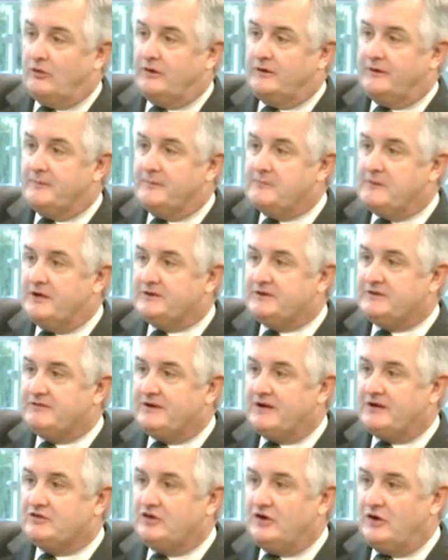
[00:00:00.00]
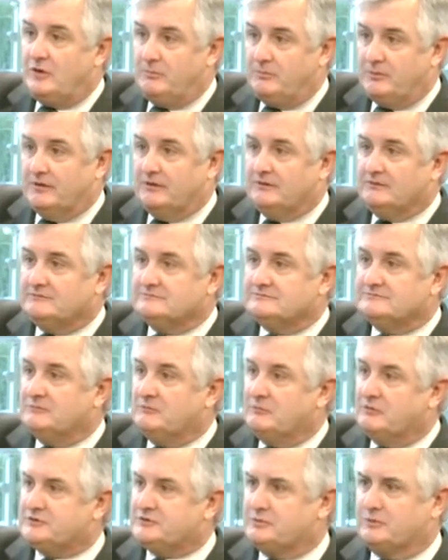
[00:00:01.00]
the month of October,
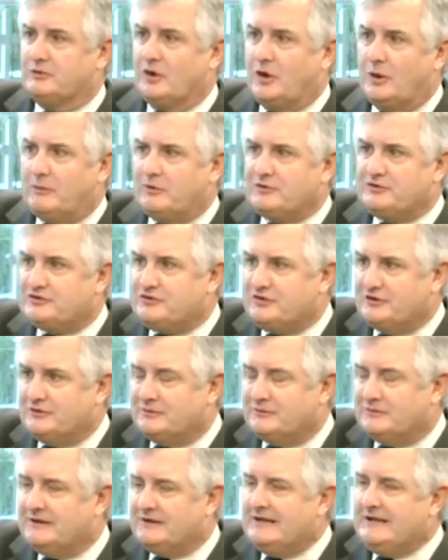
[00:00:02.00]
which we're almost to,